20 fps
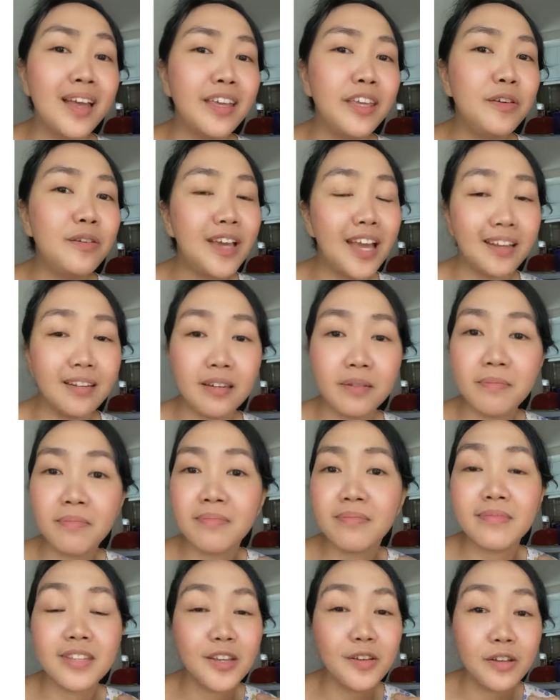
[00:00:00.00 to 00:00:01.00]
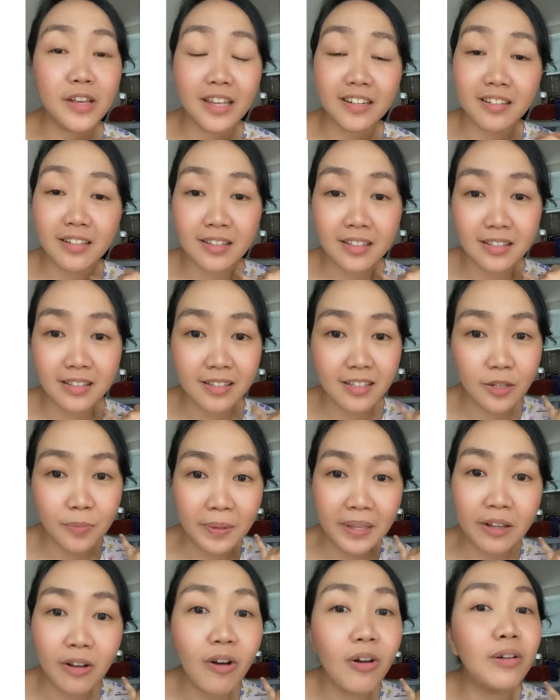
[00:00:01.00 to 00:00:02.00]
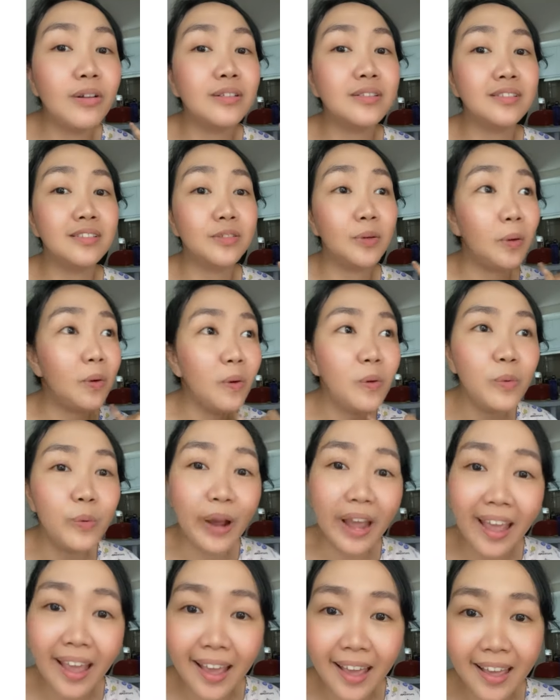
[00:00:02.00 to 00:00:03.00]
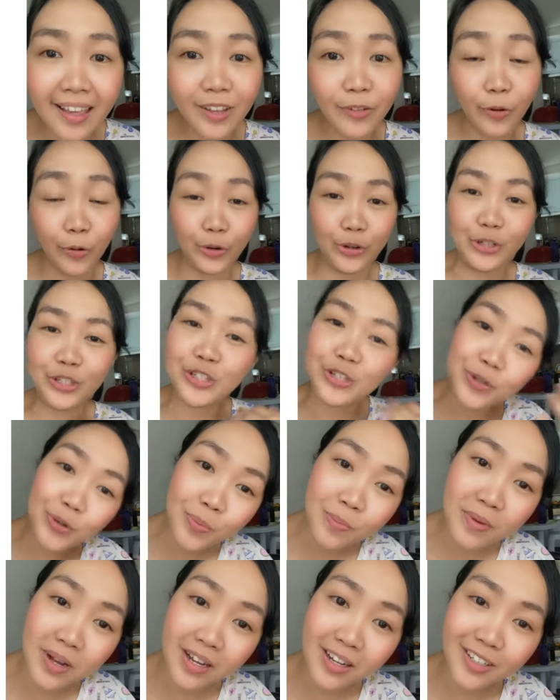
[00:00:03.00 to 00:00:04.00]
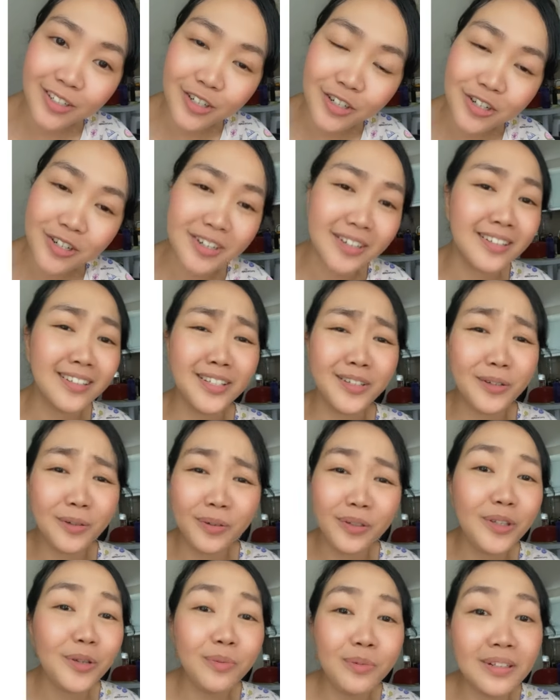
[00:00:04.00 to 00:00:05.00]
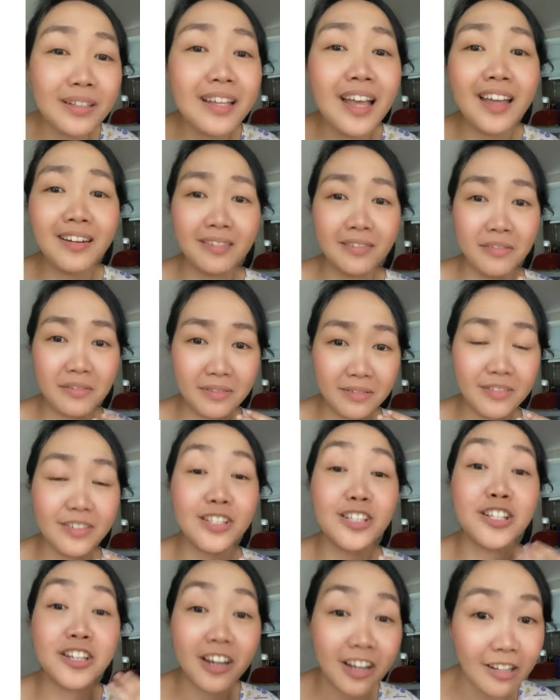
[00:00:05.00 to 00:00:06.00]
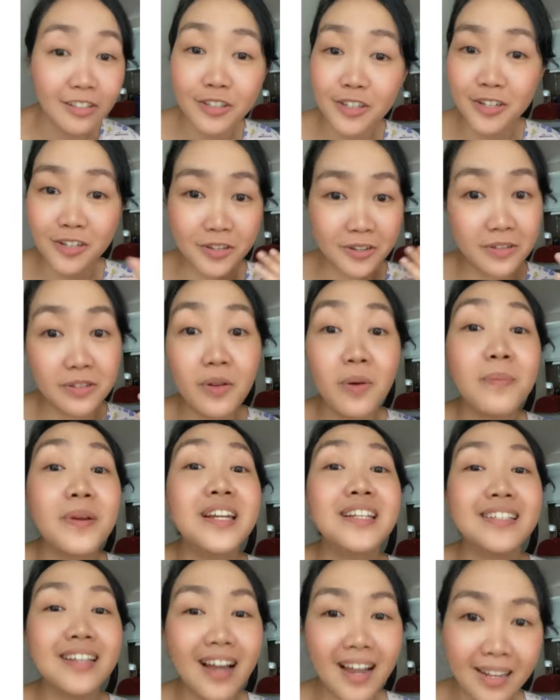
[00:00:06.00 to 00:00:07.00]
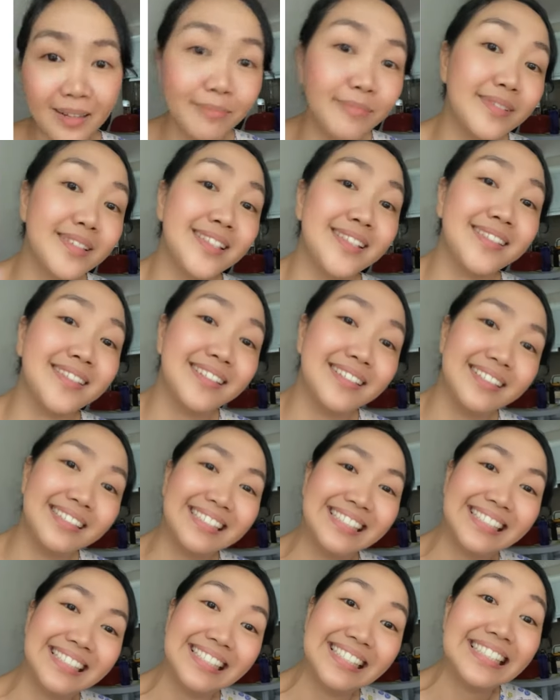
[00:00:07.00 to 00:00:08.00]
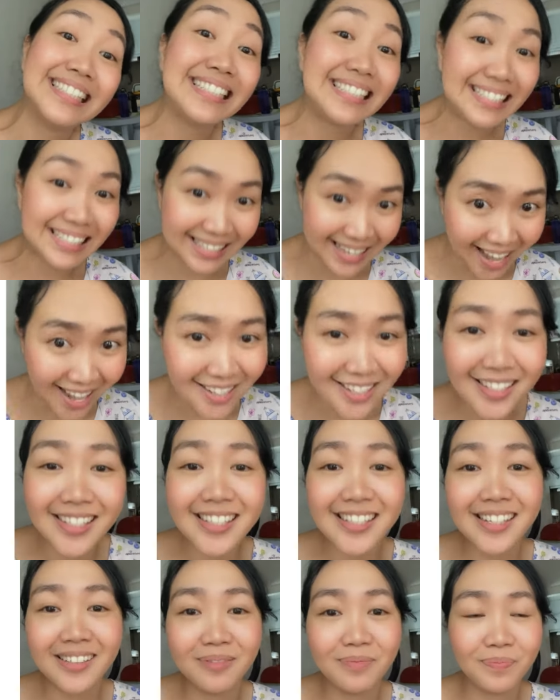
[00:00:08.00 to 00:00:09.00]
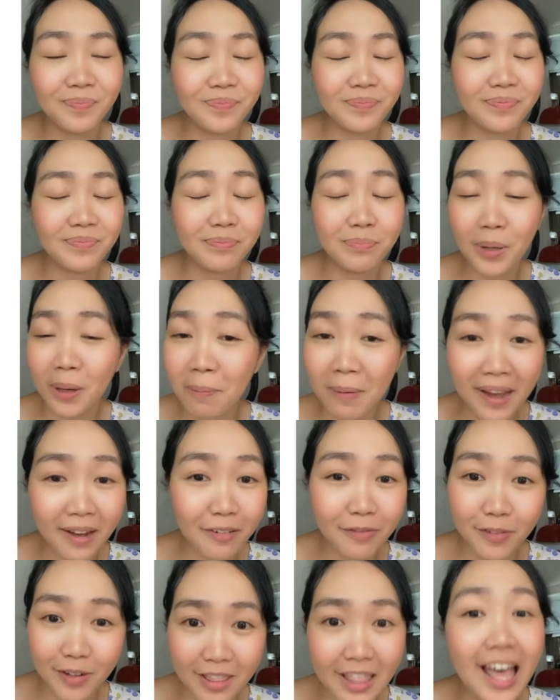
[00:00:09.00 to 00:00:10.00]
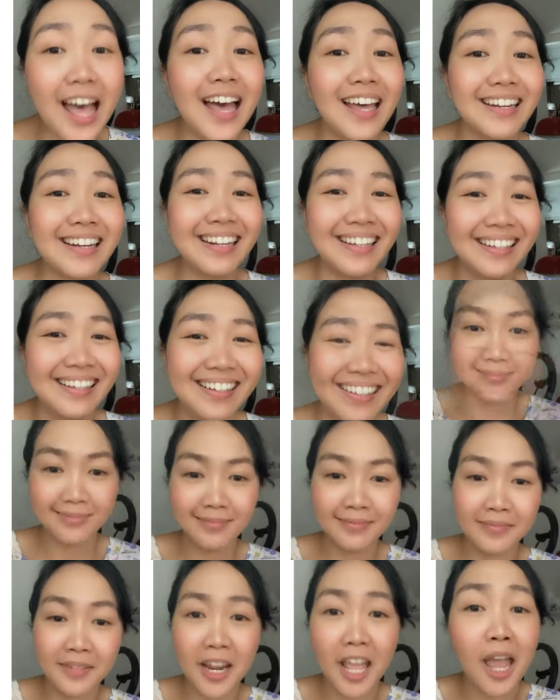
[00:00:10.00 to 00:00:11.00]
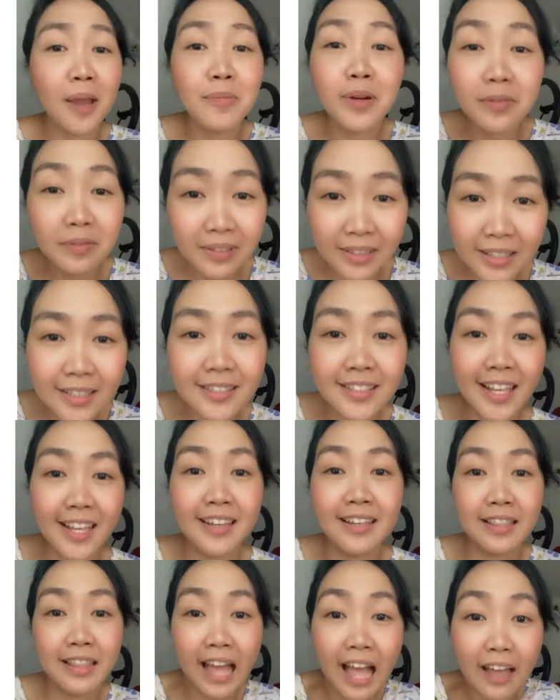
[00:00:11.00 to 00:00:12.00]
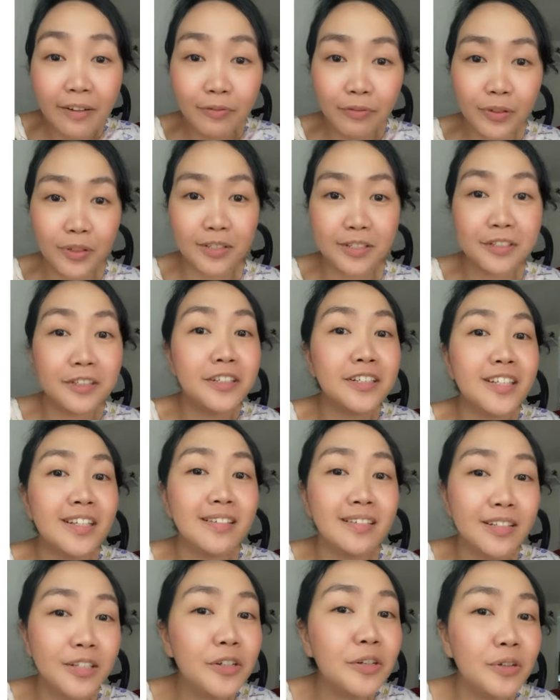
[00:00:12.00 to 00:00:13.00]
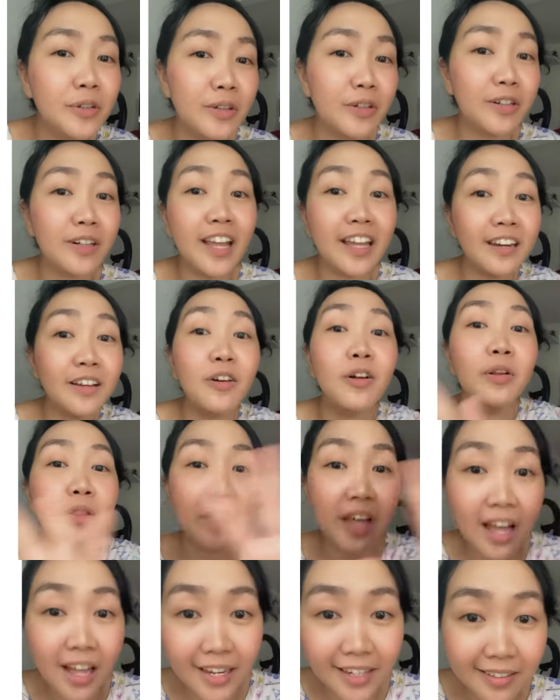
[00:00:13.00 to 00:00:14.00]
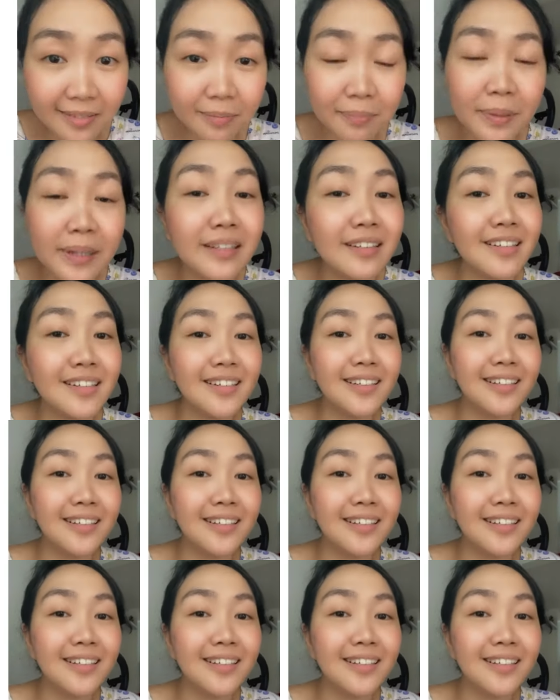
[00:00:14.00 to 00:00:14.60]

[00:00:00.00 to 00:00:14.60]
You get to be called OA or too much. You will get judged so many times. Yes, prepare for that. I'm not really saying that for certain, you know, you're getting all that, but